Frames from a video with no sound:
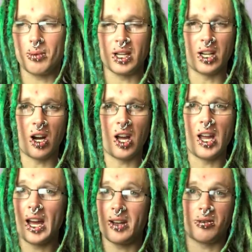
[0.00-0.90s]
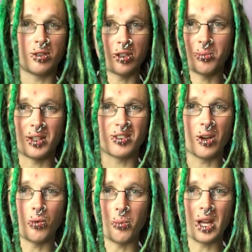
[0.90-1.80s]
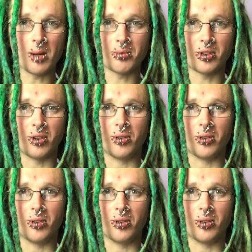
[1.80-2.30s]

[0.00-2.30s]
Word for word: Emily and I and just myself will be up to.